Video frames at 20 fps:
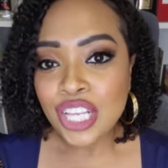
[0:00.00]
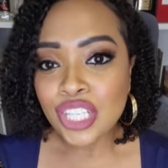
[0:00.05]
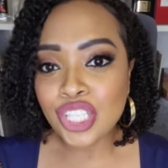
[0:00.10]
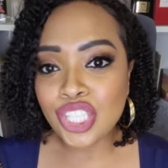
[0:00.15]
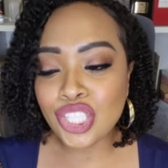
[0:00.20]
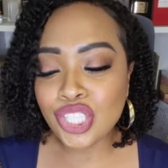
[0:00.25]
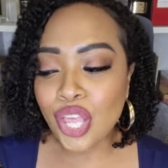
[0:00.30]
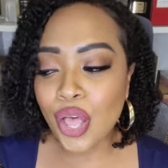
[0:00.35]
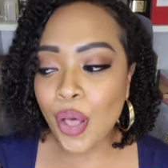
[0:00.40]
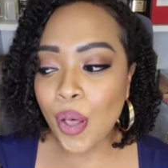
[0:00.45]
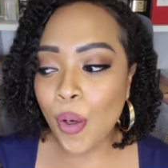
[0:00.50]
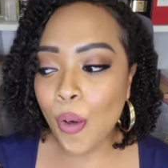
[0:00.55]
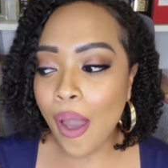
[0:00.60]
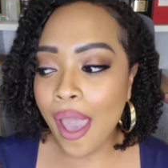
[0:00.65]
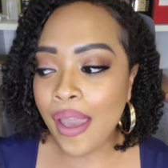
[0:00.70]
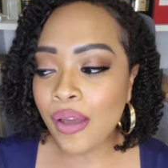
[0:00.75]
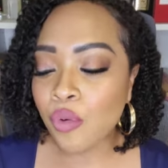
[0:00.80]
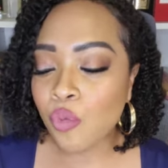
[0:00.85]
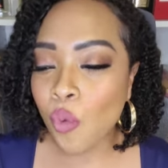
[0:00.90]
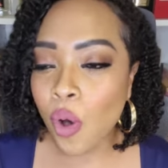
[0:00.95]
So
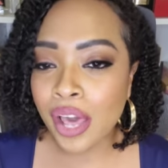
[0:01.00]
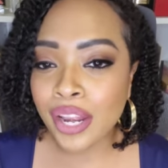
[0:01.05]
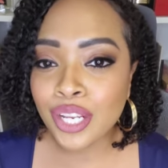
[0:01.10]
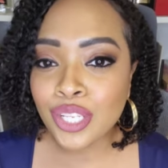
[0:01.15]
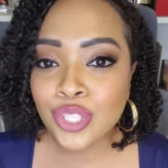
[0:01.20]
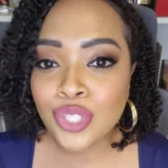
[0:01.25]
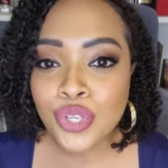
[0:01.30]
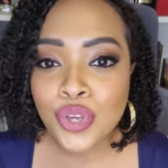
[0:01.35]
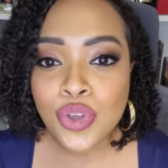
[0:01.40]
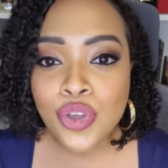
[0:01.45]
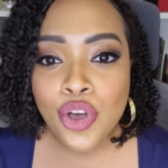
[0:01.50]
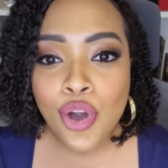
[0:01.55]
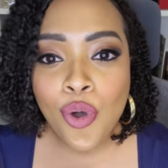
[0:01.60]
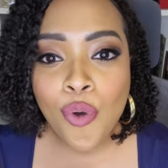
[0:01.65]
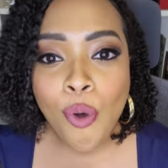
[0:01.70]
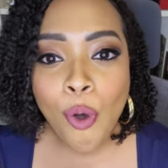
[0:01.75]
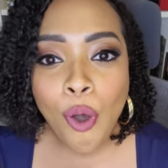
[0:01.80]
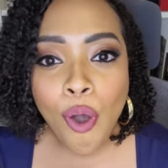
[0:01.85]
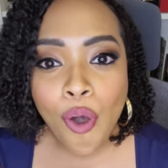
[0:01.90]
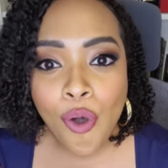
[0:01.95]
I wanted to
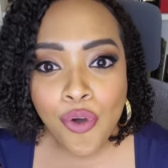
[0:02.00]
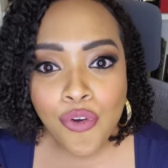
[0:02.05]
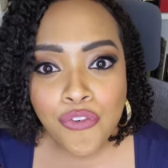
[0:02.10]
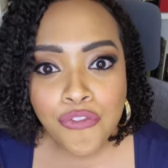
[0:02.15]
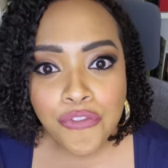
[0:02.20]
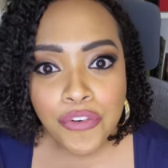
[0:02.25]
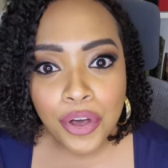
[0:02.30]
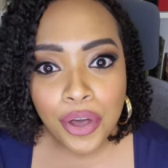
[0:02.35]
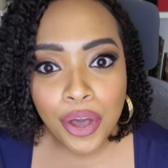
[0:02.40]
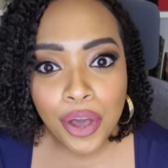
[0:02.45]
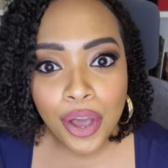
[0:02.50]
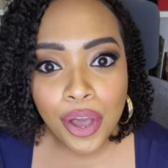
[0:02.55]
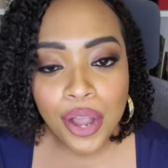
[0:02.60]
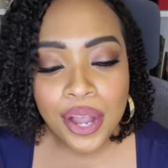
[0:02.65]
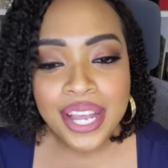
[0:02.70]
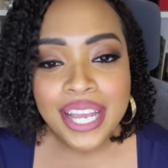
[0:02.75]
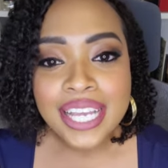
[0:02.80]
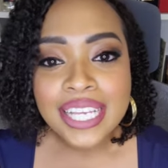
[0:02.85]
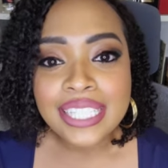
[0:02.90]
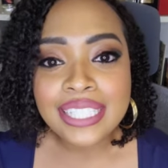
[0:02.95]
go over